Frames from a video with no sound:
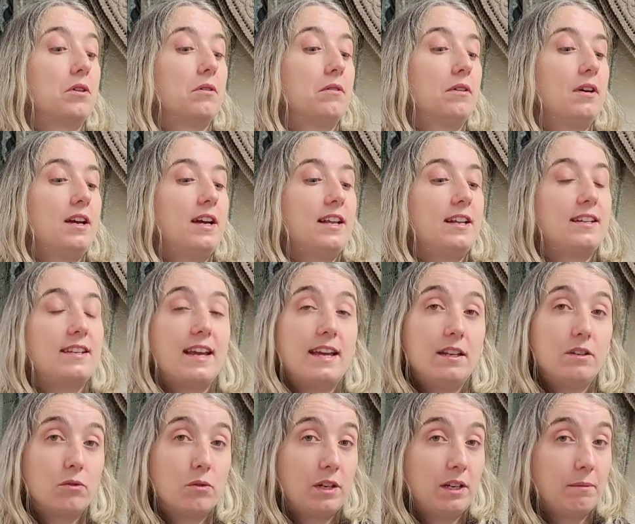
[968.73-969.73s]
show,
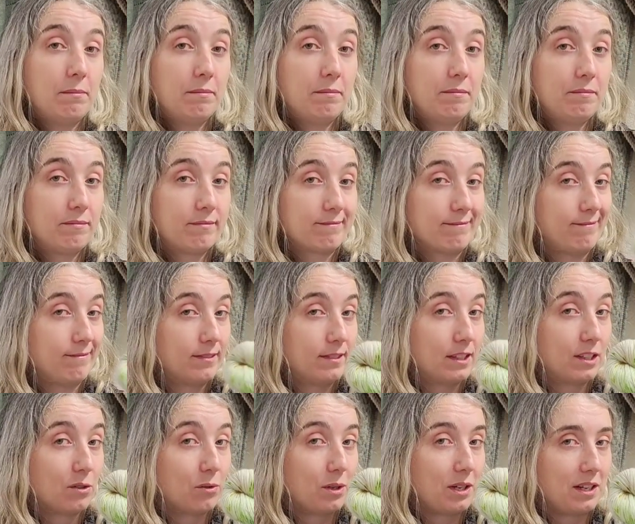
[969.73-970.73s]
Daydream,
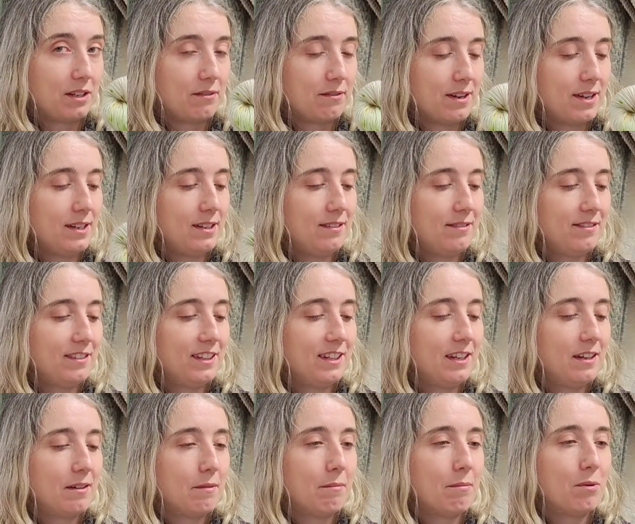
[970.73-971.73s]
the green one,
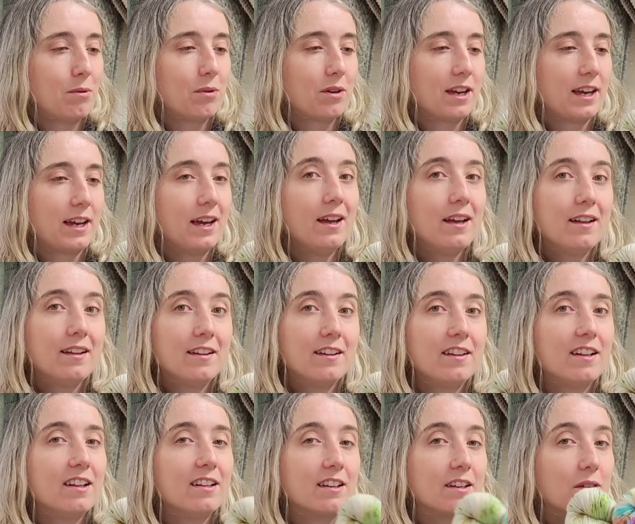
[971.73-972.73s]
Bouquet,
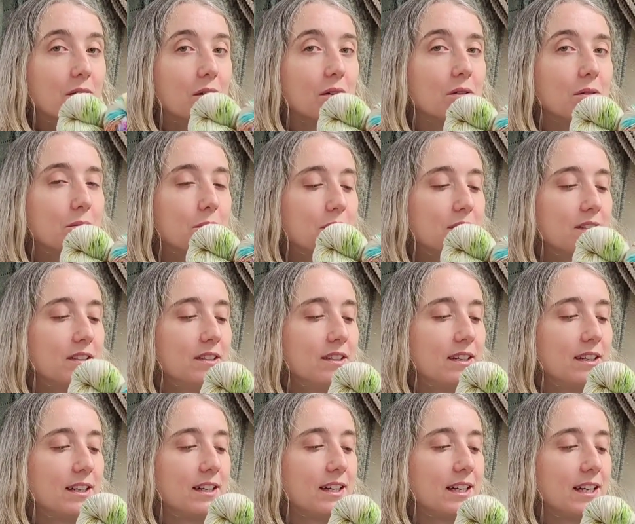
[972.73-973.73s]
the color one,
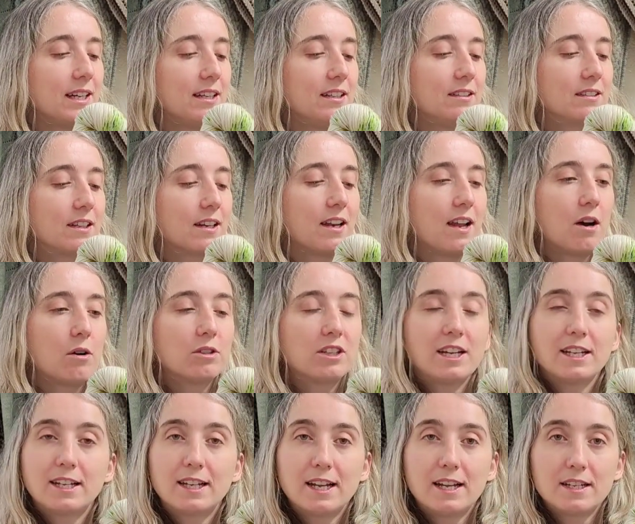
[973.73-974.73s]
and
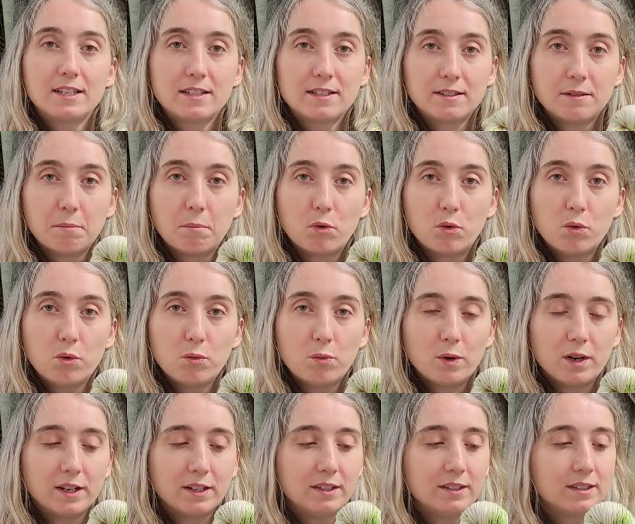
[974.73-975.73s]
Cloud Atlas, the blue
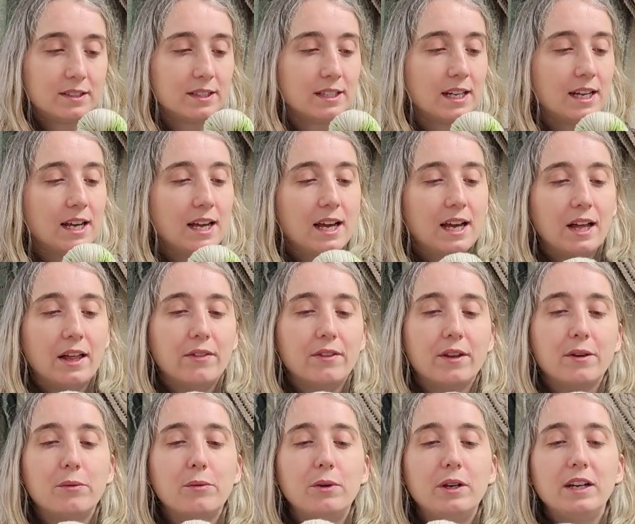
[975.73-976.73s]
ones.
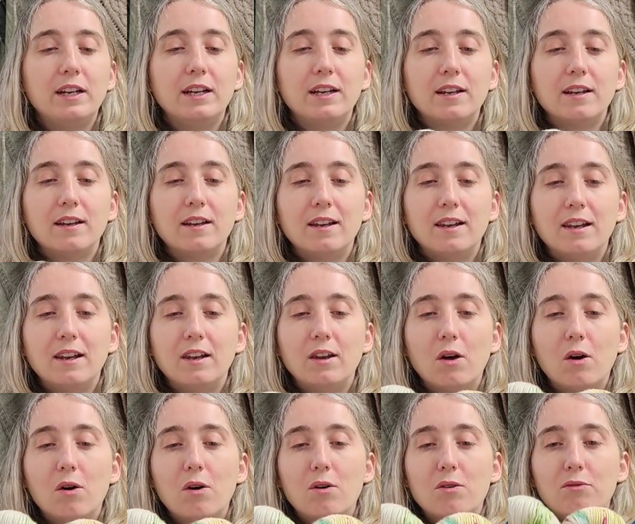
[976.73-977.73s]
And I really
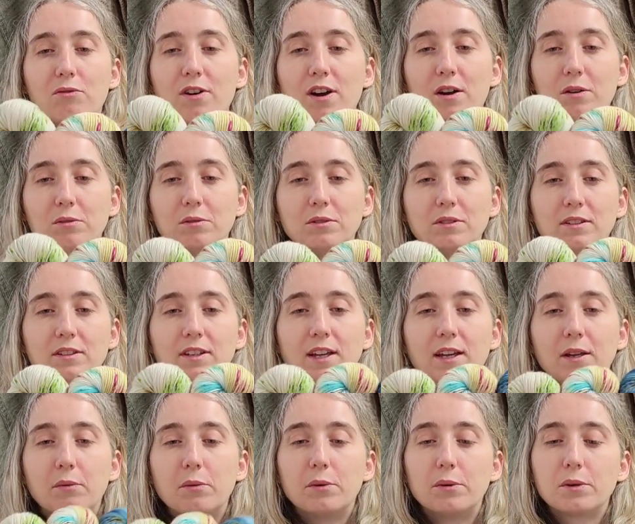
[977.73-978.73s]
love how
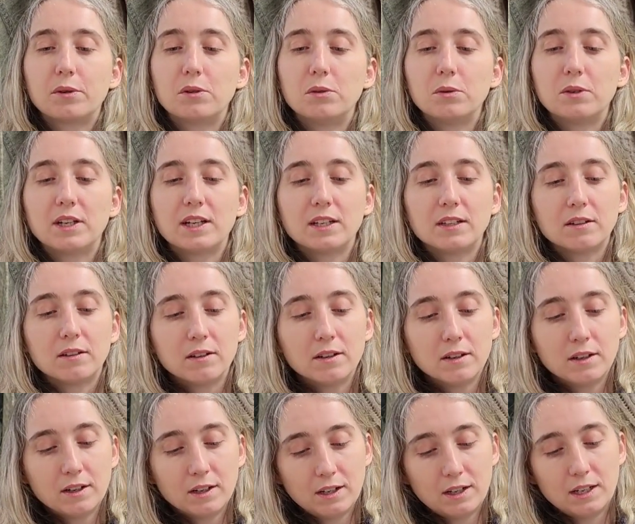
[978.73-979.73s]
they work together.
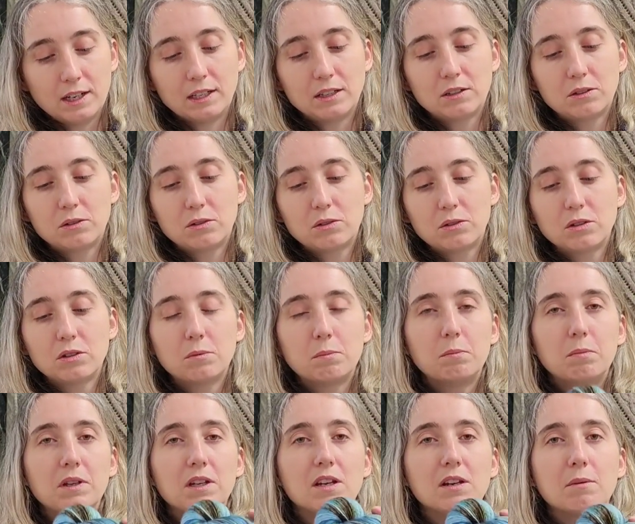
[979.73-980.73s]
It could
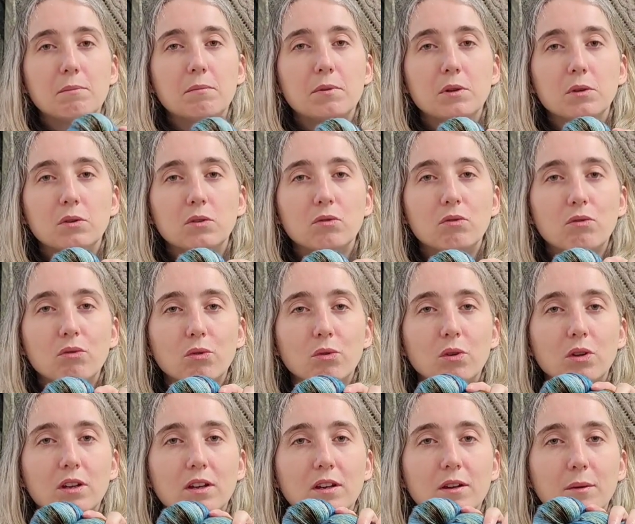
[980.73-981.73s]
be a
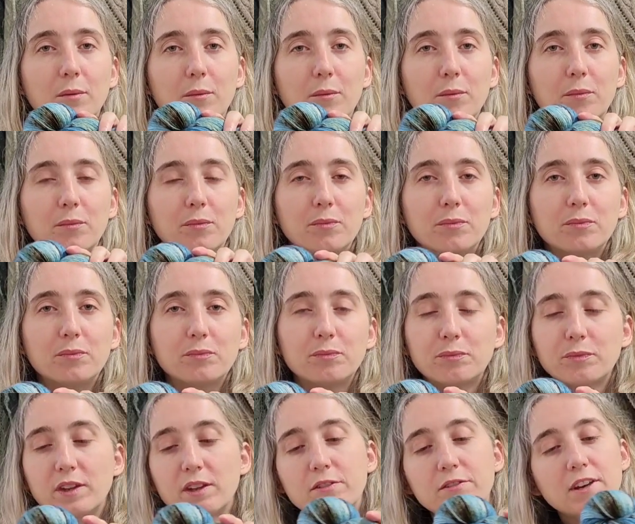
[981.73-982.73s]
beautiful
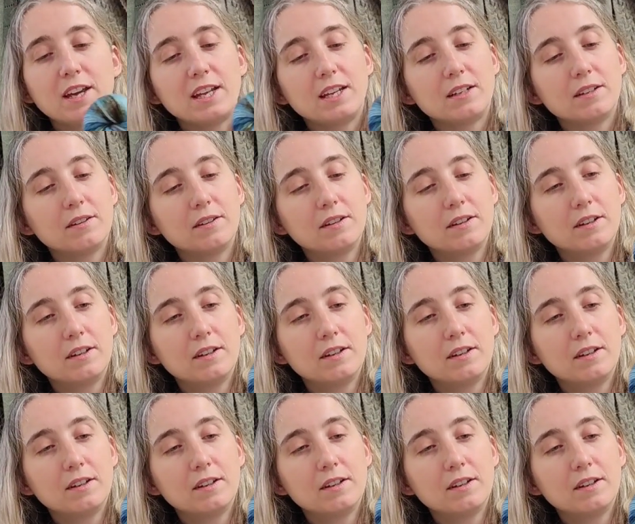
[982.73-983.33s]
fade.